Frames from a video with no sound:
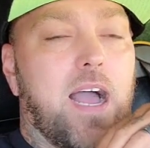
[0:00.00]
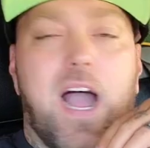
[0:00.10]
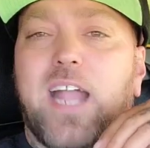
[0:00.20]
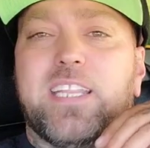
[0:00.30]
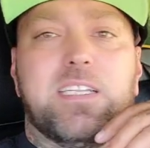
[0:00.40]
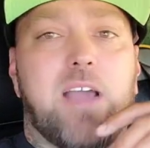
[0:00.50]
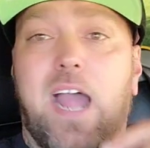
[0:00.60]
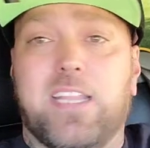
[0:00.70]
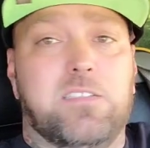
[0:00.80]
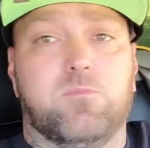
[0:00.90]
I
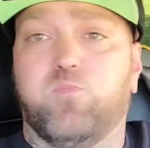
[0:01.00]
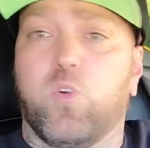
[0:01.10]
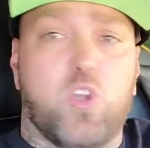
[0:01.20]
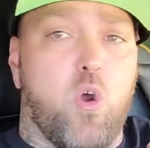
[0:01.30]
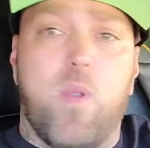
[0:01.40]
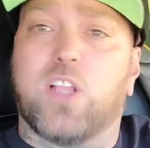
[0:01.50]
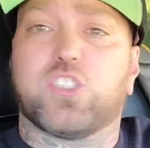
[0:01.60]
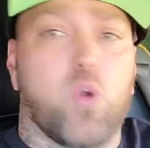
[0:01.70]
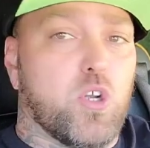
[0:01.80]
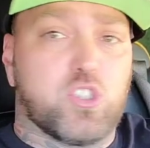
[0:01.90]
didn't go around
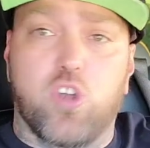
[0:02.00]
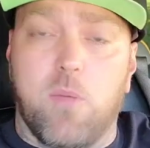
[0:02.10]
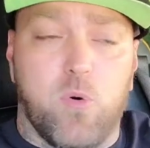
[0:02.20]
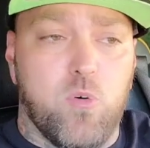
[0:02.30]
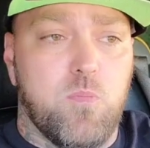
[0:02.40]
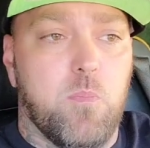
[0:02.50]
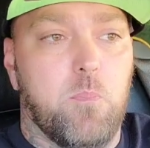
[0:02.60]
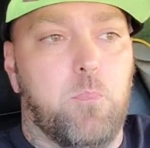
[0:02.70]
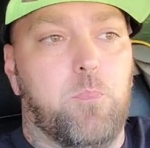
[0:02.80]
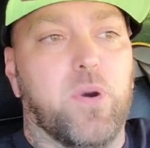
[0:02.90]
starting trouble,
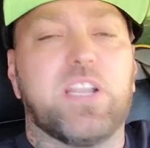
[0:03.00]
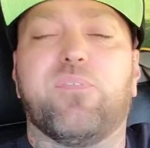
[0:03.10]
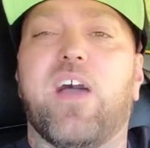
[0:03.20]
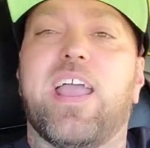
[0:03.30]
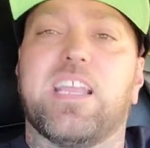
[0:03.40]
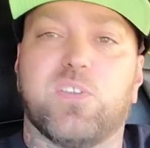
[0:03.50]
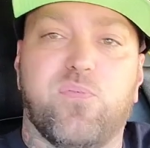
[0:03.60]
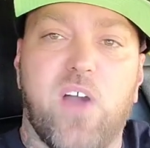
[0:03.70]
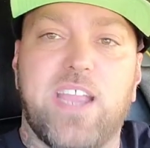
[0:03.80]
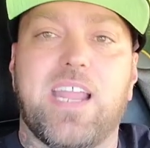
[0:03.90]
but if I had to
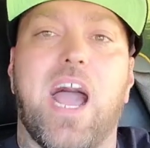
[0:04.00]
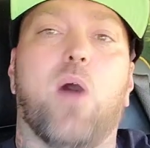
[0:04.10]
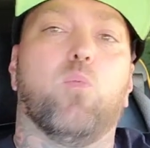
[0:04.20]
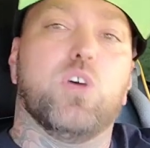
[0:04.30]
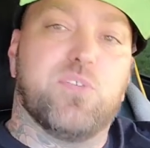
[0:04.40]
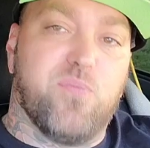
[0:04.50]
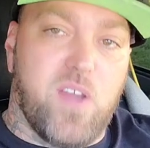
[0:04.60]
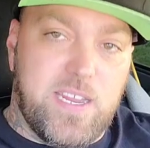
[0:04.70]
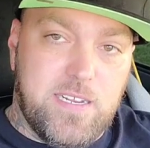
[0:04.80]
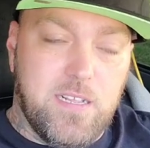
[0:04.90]
fight, I would
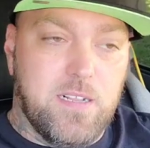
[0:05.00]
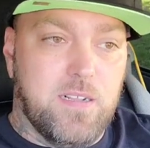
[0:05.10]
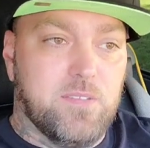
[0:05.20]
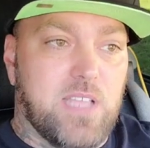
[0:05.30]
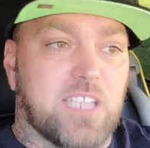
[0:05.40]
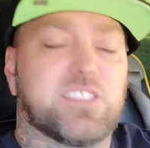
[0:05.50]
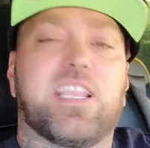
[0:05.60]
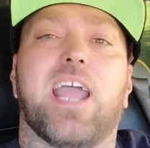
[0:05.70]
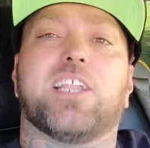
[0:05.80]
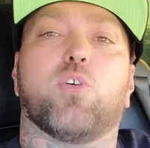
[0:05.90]
fight. That's the
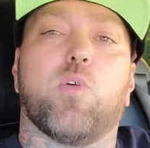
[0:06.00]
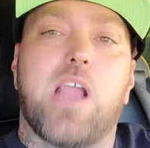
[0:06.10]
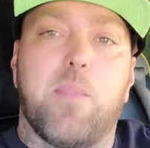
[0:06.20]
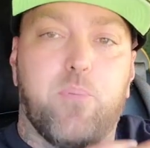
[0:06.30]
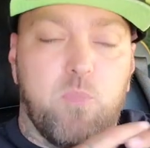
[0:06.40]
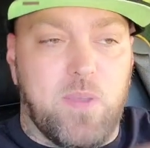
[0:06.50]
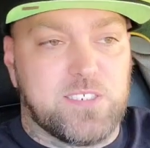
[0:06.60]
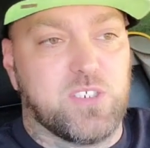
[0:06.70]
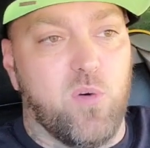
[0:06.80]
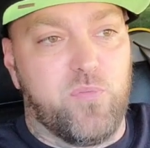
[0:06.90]
category I'd put
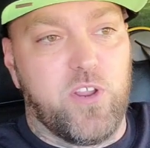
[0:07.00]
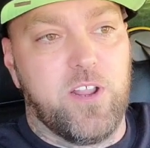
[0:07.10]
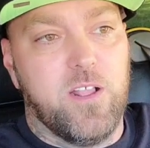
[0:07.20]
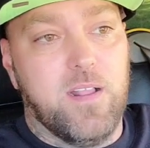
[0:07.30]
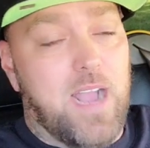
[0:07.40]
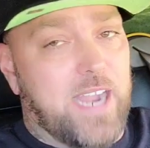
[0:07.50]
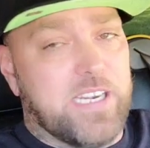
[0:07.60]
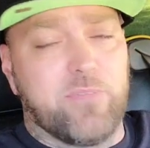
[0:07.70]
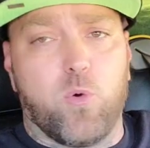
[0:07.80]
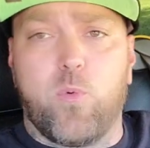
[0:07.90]
myself in. I
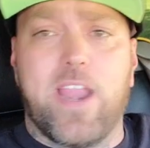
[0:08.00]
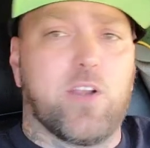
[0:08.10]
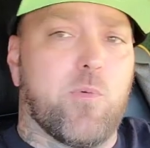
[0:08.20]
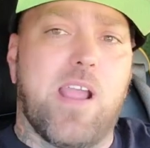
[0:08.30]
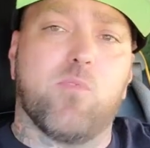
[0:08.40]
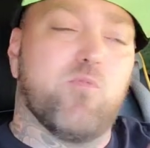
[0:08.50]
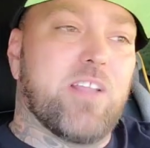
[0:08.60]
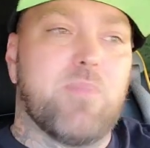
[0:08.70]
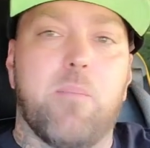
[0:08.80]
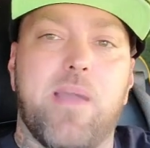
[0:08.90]
never ran around
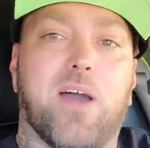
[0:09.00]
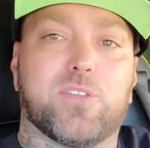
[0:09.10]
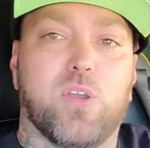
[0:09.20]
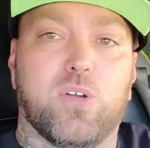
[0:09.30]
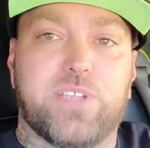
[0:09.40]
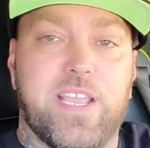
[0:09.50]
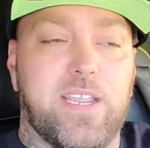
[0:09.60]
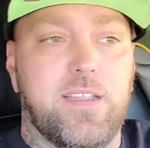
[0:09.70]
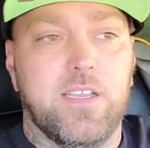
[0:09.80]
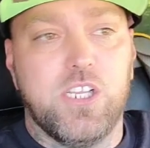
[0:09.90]
running my mouth all
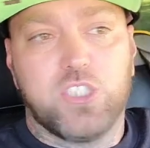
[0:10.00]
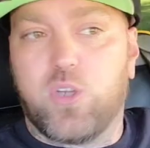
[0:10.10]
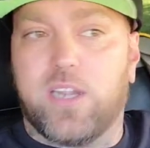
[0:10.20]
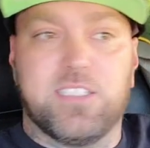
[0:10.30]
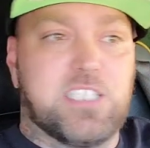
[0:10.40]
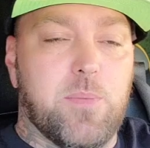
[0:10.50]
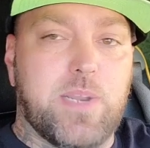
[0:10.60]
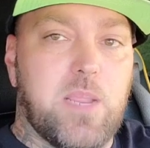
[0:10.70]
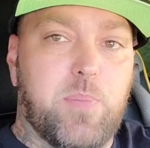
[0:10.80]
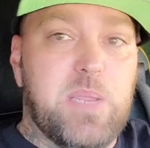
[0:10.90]
day, trying to
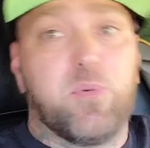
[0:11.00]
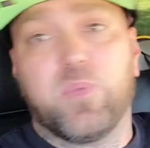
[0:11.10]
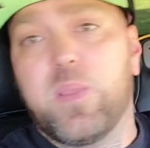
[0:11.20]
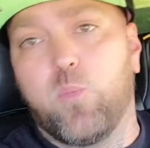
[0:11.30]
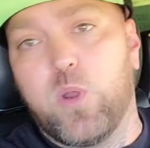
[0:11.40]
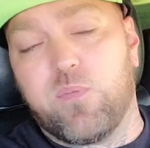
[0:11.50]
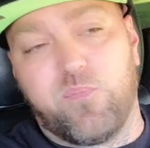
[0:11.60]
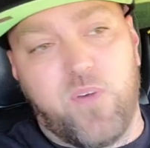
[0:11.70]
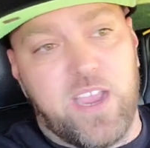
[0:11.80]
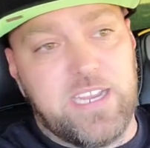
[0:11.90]
intimidate people and then wouldn't
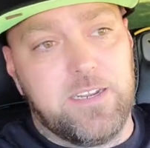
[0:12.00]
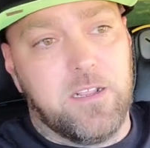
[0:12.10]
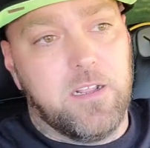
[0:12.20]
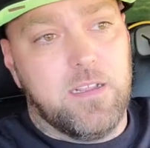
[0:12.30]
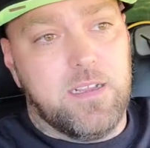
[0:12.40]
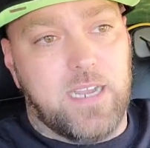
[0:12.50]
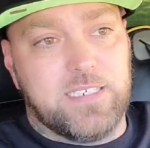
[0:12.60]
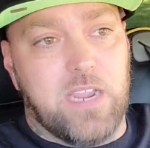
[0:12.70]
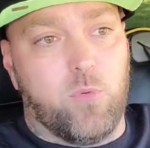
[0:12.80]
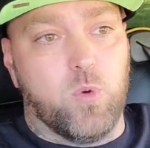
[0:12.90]
fight. I
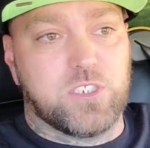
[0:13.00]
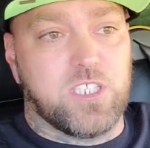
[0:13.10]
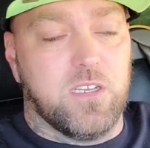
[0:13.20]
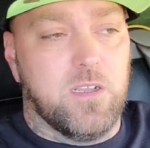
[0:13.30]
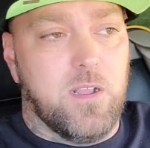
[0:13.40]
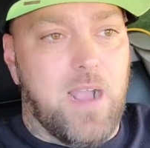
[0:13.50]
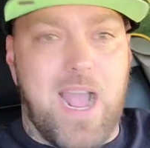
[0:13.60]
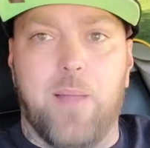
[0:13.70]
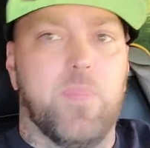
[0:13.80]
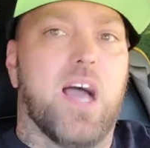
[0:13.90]
never was the,
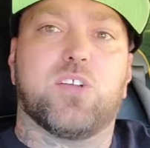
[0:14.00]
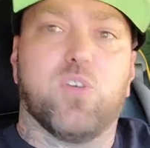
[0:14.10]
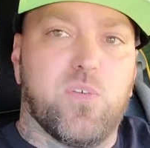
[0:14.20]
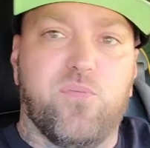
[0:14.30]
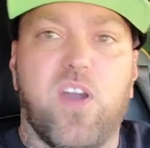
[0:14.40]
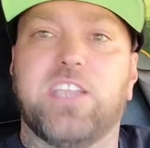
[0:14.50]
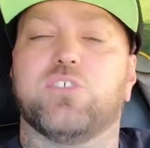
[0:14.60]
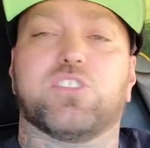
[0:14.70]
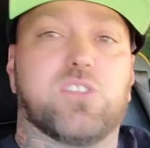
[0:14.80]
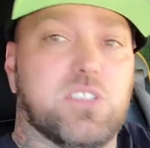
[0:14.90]
I'm not going to fight,
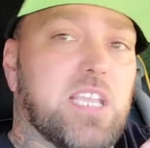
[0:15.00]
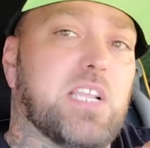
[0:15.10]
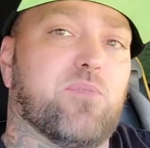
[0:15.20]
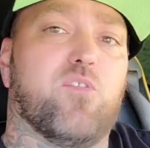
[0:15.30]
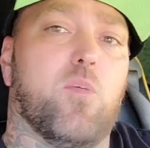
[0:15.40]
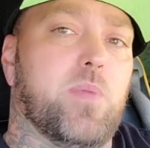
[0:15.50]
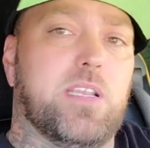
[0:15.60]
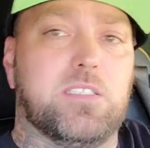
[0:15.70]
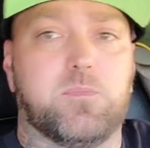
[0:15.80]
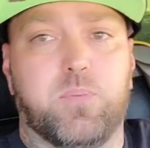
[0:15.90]
you're just going to take it from
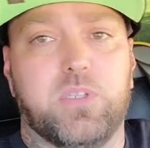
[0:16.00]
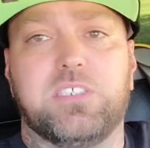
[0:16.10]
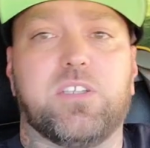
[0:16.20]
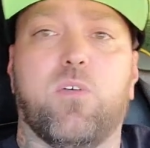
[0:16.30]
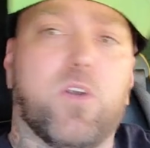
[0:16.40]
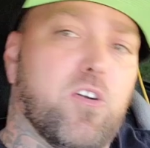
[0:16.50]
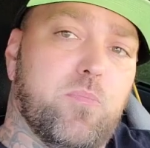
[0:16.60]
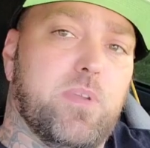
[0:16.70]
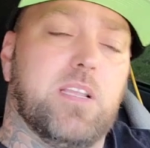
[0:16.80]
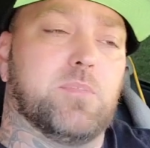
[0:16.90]
me, please don't hurt
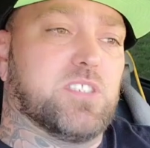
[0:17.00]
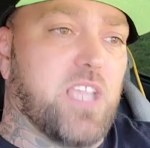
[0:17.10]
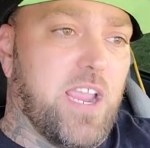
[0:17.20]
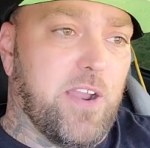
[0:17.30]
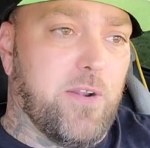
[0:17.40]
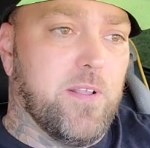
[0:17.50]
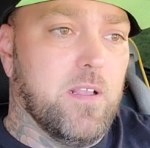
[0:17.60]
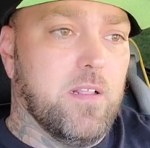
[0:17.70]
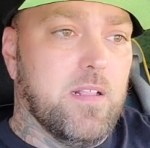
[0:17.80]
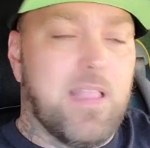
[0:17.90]
me, I'm scared.
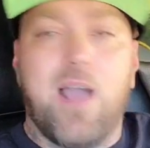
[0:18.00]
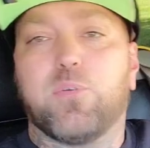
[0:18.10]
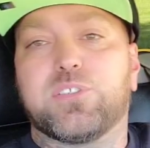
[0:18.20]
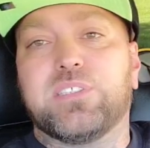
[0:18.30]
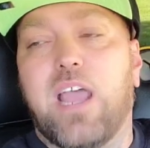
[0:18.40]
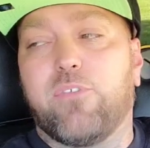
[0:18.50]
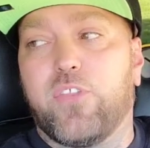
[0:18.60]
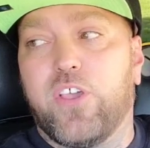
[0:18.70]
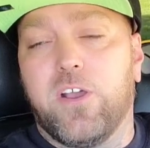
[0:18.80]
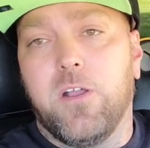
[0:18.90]
I was never
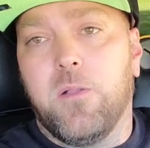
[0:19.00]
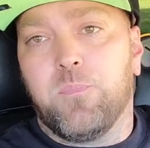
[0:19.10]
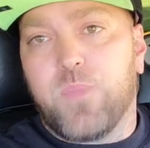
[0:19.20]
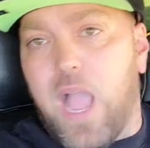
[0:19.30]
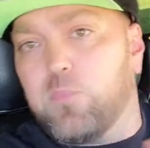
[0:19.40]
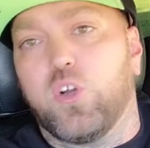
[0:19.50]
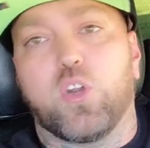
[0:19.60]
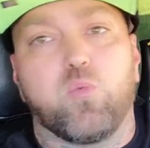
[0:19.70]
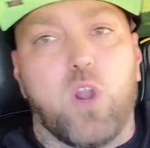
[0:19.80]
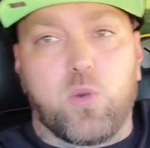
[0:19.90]
the, I'm going
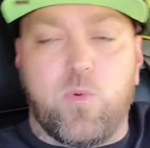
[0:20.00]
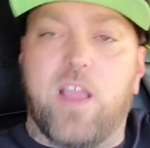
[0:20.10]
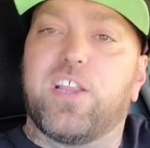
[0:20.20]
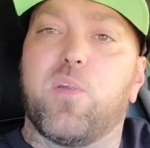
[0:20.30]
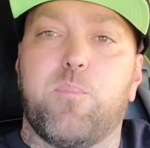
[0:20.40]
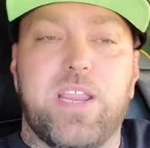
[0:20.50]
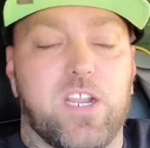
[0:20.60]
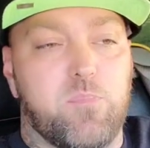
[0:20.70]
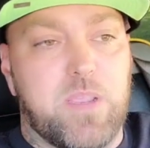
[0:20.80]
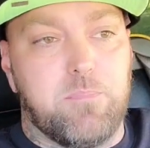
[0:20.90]
to run around here
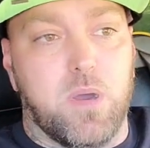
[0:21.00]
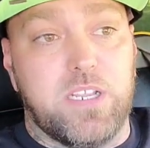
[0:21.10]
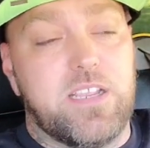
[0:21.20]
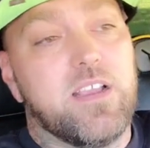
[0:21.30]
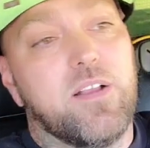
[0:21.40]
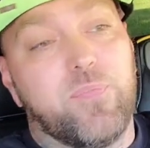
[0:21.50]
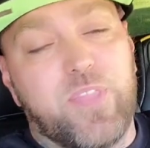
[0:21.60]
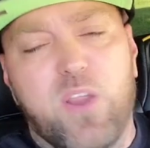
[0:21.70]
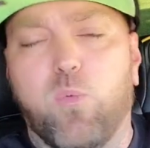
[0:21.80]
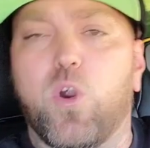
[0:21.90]
being a big bully.
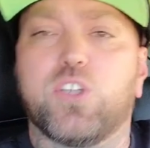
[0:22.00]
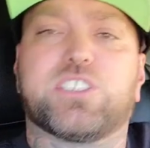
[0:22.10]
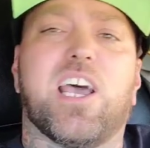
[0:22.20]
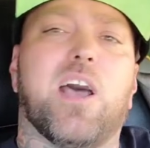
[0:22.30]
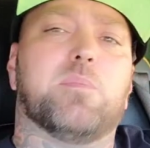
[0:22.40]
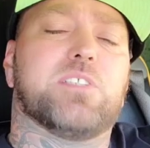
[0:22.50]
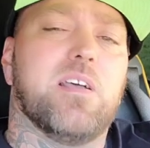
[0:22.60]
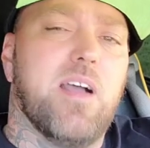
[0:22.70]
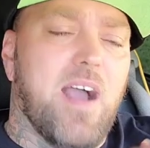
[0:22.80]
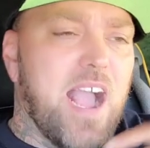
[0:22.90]
There were times
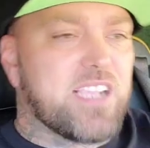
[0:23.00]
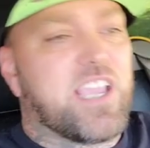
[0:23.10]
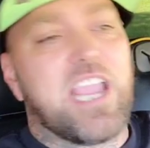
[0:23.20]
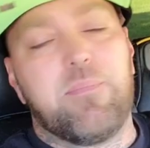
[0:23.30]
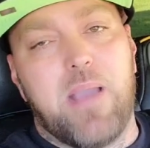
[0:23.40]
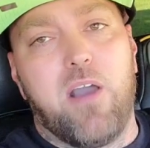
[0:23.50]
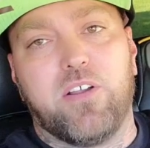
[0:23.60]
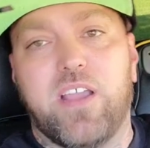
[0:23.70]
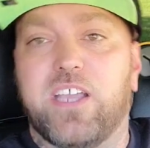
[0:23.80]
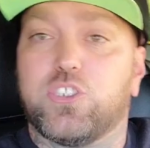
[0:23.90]
I came out
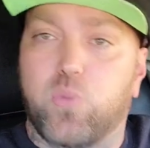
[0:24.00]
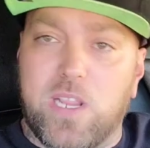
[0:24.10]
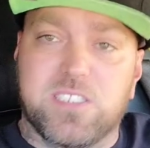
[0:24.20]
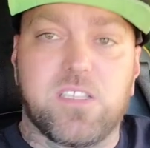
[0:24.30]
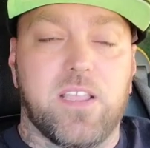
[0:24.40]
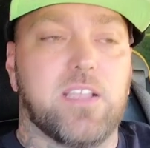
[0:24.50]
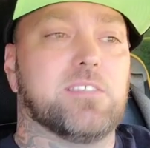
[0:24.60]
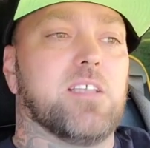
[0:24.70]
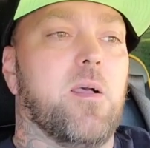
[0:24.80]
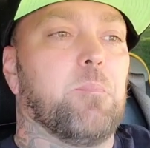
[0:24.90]
and I addressed
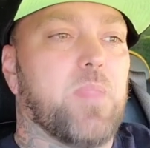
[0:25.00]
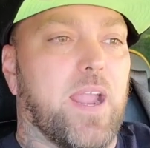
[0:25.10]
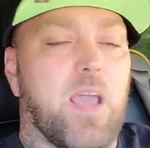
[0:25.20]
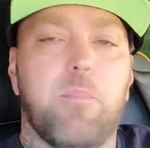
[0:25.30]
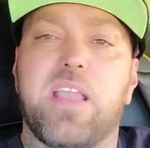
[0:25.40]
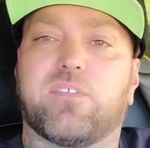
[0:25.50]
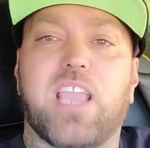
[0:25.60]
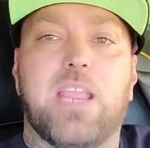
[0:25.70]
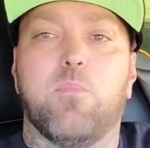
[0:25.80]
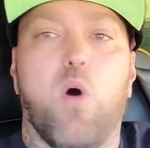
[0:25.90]
things, and I may have
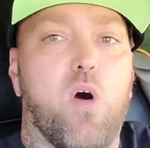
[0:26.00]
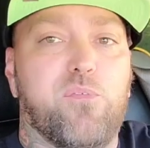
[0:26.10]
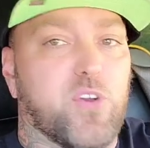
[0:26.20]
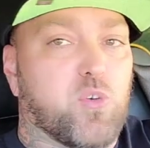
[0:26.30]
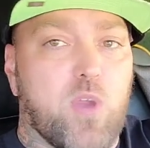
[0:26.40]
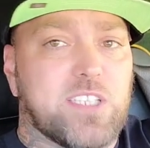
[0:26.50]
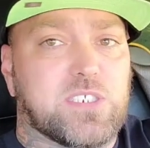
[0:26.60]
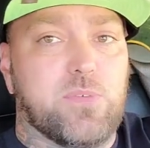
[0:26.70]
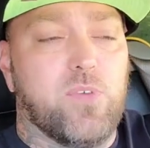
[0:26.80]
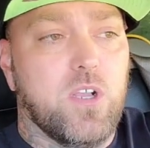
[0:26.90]
came off
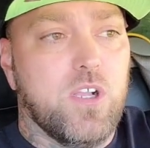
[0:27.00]
aggressive